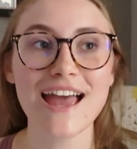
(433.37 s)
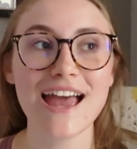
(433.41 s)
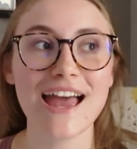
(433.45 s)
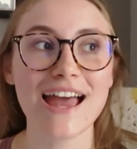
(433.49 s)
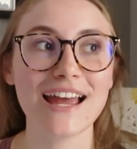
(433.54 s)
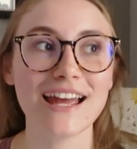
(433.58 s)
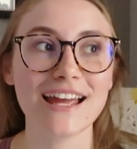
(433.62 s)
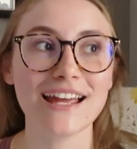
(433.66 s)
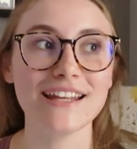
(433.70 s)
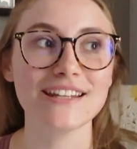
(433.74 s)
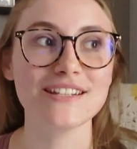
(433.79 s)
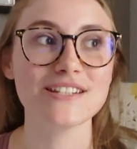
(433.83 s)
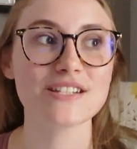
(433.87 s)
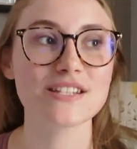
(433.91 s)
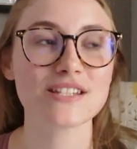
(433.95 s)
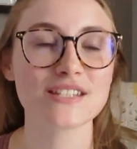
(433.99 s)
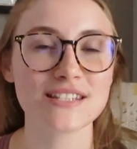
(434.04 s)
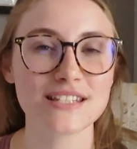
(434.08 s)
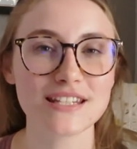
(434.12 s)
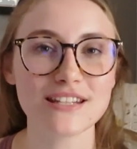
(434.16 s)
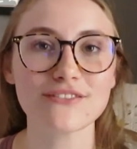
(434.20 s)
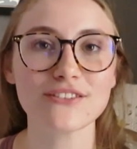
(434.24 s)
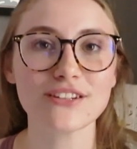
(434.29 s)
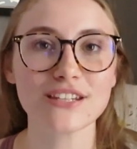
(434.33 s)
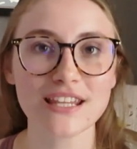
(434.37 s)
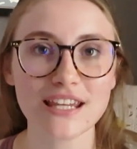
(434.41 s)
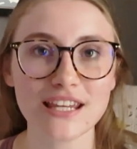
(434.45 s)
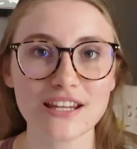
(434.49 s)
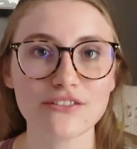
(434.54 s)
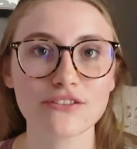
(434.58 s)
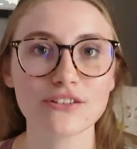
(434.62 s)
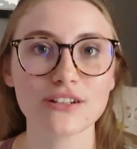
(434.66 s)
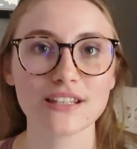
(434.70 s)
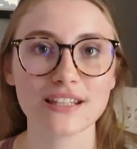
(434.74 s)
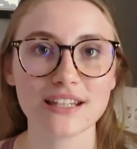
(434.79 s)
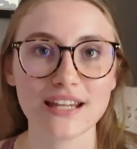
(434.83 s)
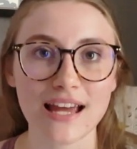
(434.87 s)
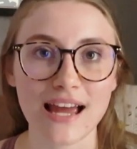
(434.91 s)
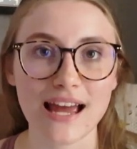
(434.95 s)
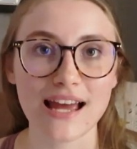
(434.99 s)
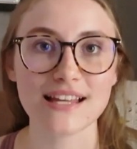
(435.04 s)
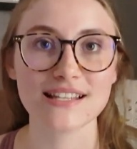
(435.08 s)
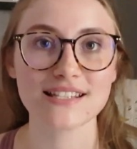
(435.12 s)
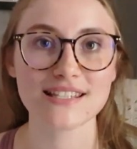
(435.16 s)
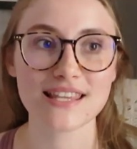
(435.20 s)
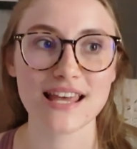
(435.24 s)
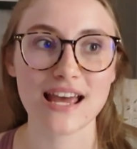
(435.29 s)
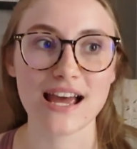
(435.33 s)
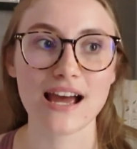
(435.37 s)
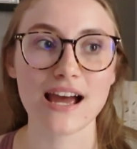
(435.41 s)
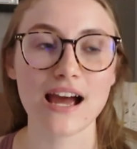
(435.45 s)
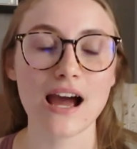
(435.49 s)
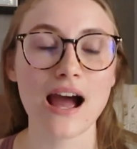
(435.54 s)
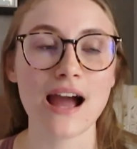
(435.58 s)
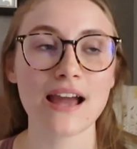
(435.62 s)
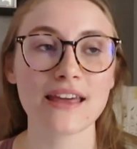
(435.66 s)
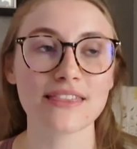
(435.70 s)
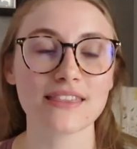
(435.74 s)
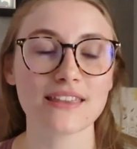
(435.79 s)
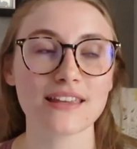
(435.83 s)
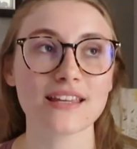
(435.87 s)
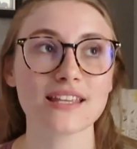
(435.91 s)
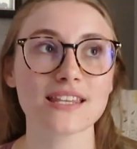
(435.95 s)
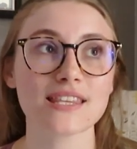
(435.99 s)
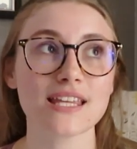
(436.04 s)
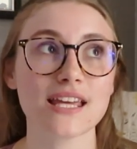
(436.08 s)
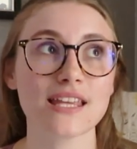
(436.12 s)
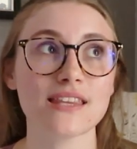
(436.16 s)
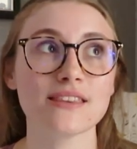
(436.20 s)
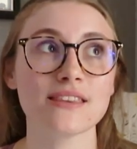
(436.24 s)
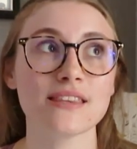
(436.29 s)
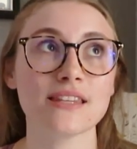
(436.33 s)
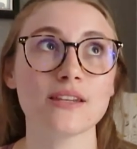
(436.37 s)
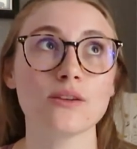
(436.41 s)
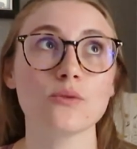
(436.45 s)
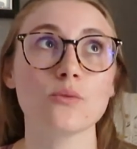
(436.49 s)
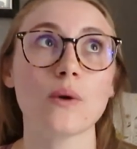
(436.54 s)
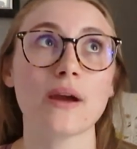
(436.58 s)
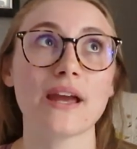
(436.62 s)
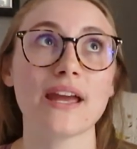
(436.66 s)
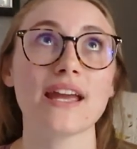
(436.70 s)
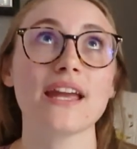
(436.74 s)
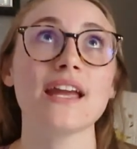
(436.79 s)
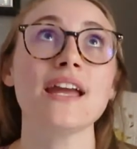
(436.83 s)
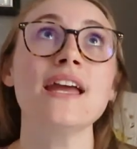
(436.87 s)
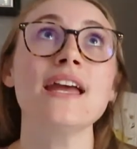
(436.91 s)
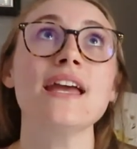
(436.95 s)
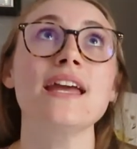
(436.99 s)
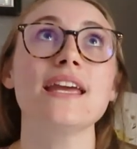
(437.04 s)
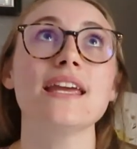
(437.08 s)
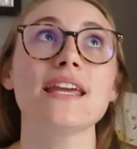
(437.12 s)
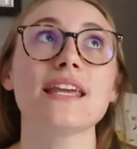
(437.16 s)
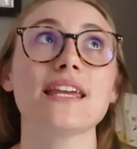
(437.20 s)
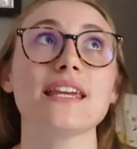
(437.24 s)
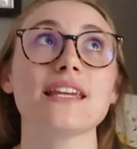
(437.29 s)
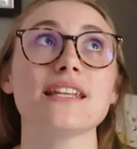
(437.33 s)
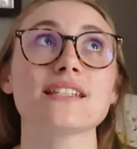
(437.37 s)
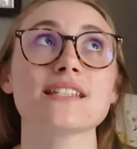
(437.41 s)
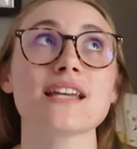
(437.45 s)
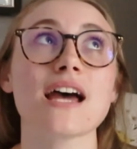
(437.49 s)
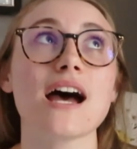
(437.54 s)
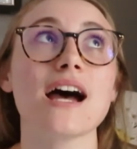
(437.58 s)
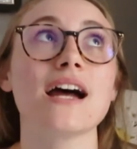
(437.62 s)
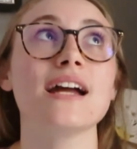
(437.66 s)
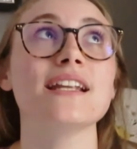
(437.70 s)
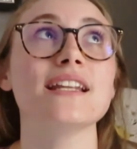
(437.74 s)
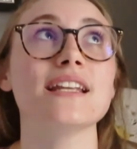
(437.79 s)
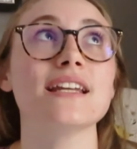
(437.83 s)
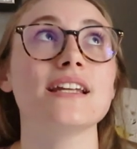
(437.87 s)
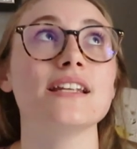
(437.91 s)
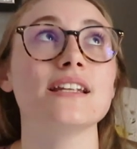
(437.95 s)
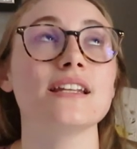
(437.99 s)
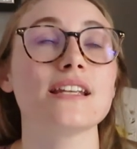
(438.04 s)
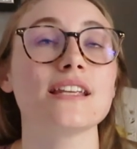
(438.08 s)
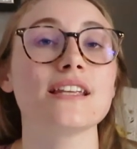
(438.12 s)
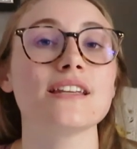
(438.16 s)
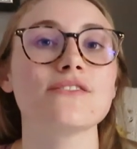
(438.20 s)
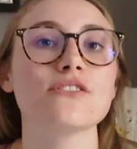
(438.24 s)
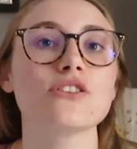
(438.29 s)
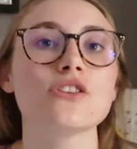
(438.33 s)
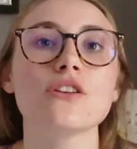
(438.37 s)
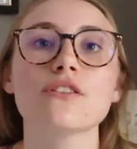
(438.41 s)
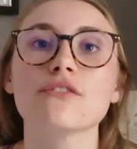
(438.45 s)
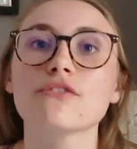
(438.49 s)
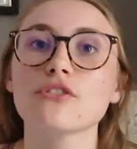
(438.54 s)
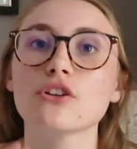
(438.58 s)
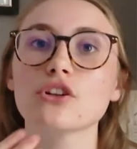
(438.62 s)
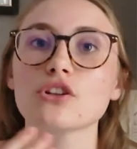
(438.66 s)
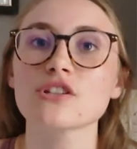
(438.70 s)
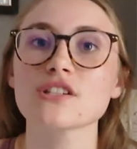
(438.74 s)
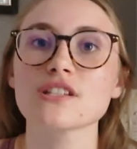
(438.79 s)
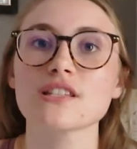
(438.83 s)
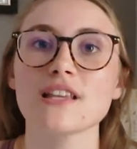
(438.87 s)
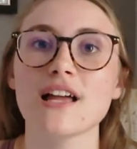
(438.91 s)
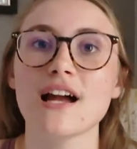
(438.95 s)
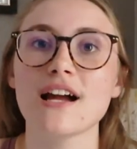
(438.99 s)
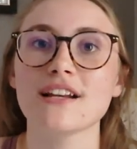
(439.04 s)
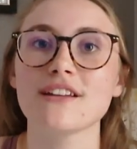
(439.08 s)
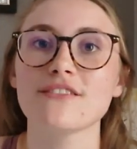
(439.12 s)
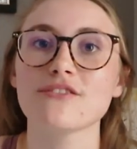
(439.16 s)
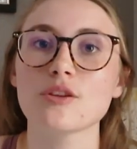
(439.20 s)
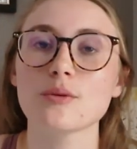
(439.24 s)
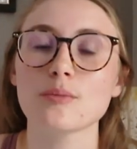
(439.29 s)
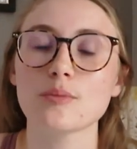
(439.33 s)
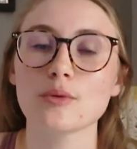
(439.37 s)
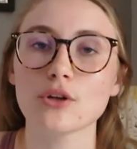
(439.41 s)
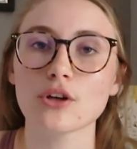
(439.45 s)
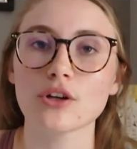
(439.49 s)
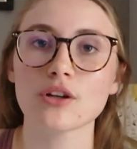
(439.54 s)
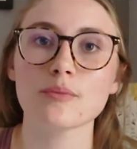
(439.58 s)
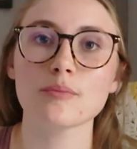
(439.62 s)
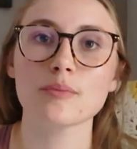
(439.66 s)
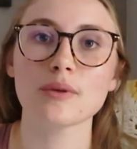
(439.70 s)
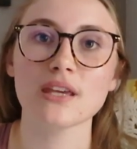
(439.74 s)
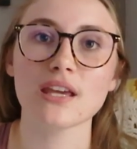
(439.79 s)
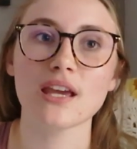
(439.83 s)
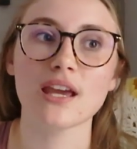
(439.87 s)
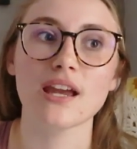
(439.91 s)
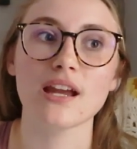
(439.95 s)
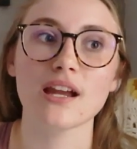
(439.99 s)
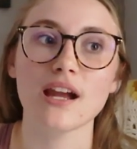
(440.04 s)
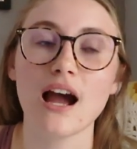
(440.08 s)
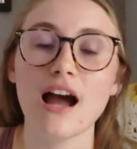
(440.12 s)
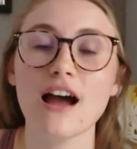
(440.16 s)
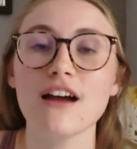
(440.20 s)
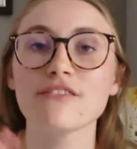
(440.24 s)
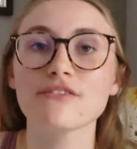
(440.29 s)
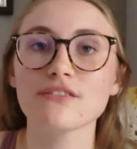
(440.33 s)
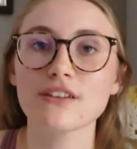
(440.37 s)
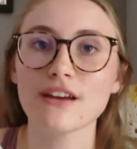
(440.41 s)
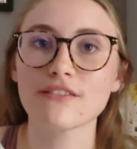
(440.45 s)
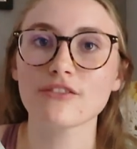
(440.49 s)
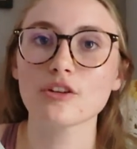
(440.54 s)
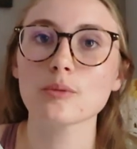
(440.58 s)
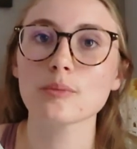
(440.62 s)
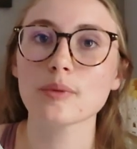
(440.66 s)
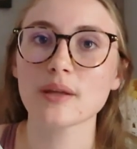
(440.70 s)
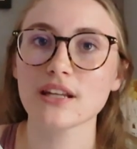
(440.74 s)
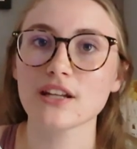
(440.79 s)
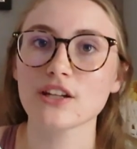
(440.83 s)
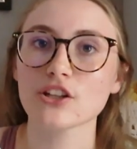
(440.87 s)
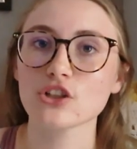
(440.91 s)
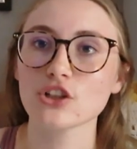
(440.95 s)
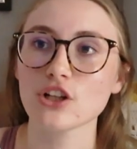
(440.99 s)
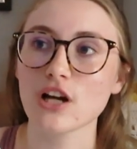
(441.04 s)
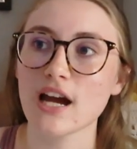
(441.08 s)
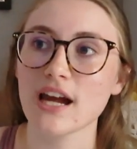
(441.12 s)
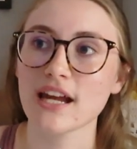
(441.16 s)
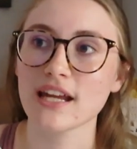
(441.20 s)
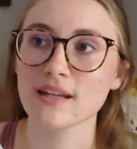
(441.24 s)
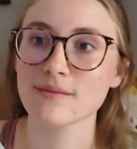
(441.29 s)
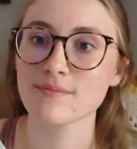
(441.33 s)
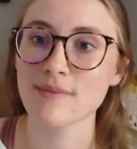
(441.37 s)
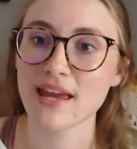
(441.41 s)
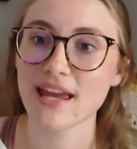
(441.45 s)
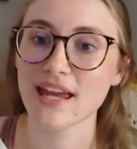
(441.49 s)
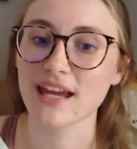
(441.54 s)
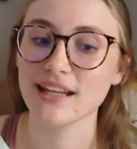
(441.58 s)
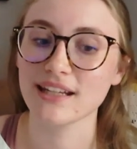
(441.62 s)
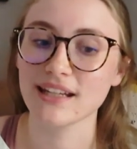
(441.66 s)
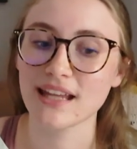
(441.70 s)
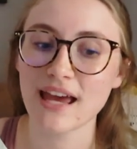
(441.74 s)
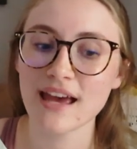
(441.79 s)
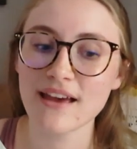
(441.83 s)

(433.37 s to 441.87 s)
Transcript: And Stephen King really has that. I think that the way he tied in even the first line of the book being, I've never been a crying man.